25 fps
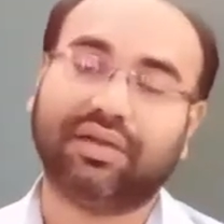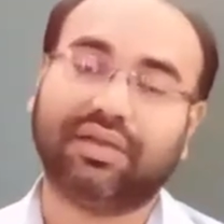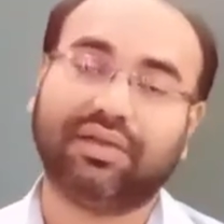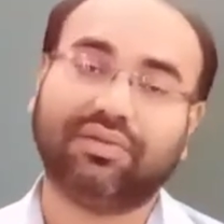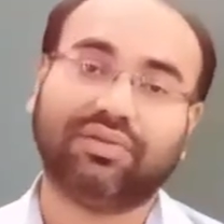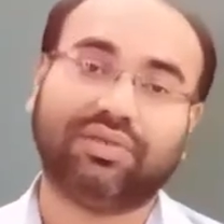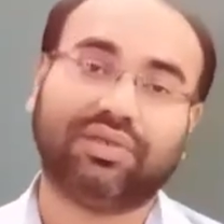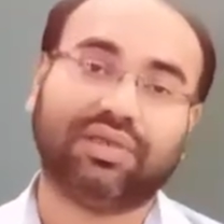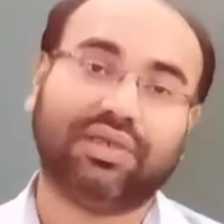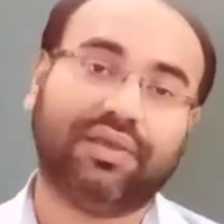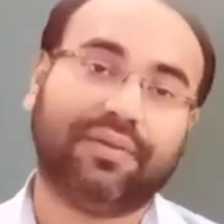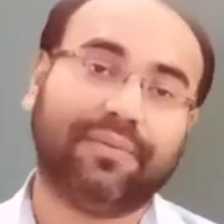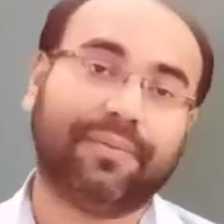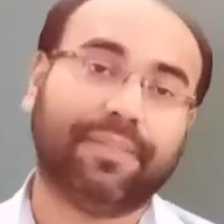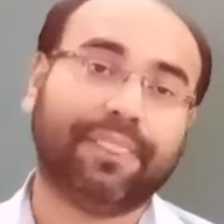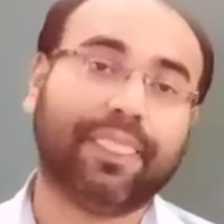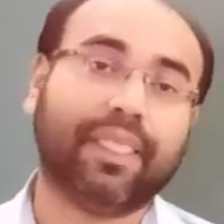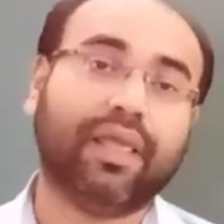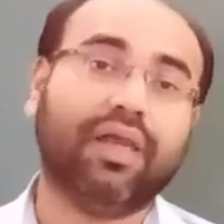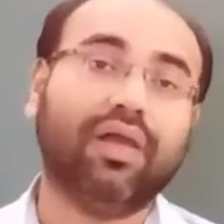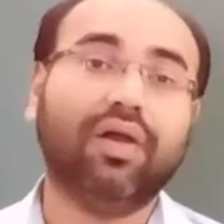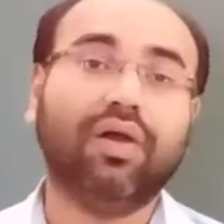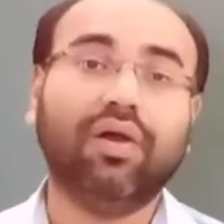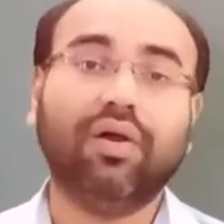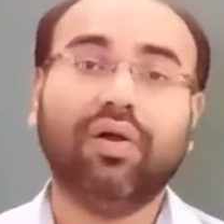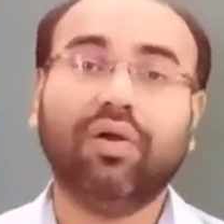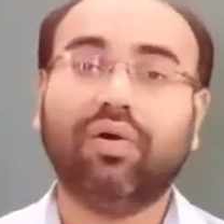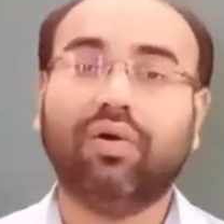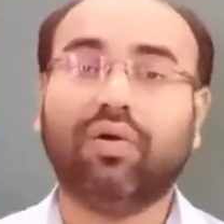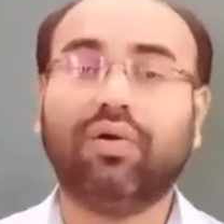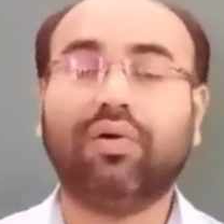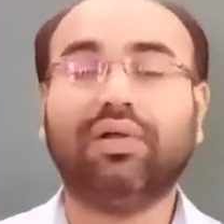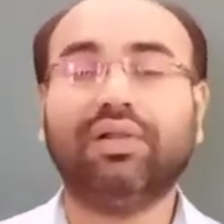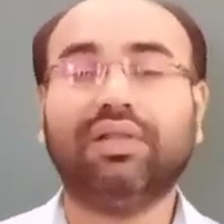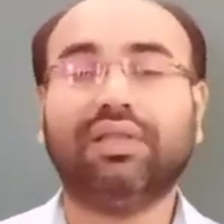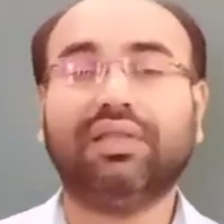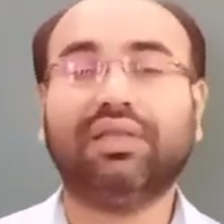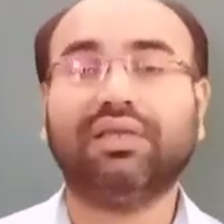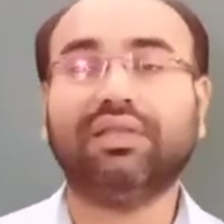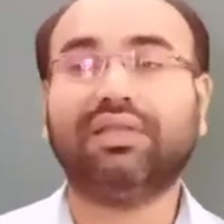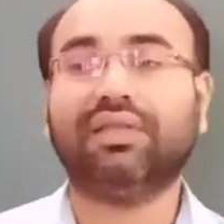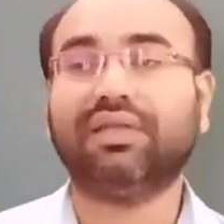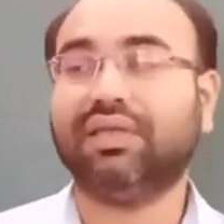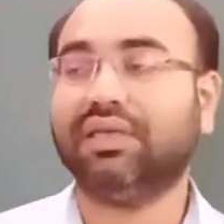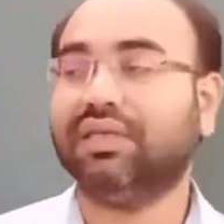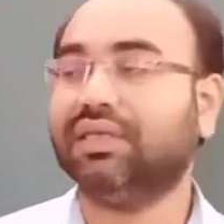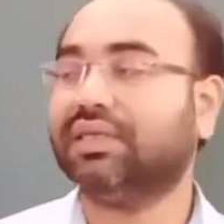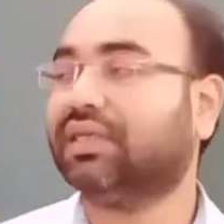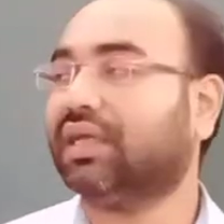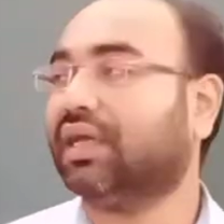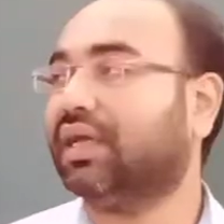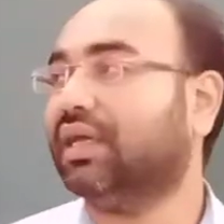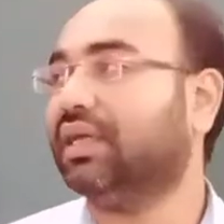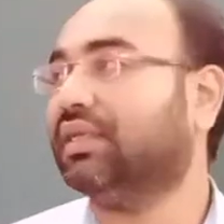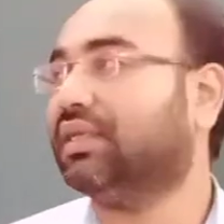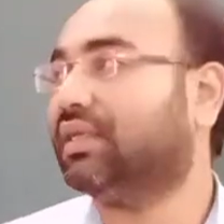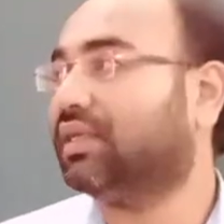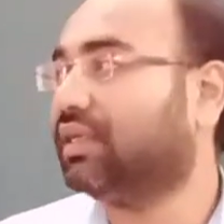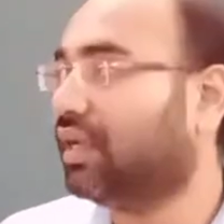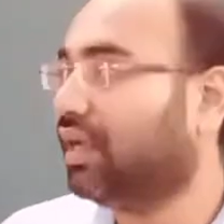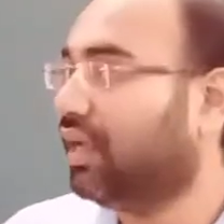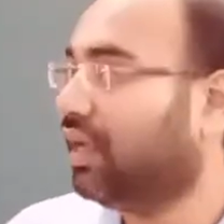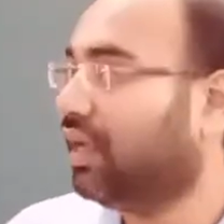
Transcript: Now say all the three sides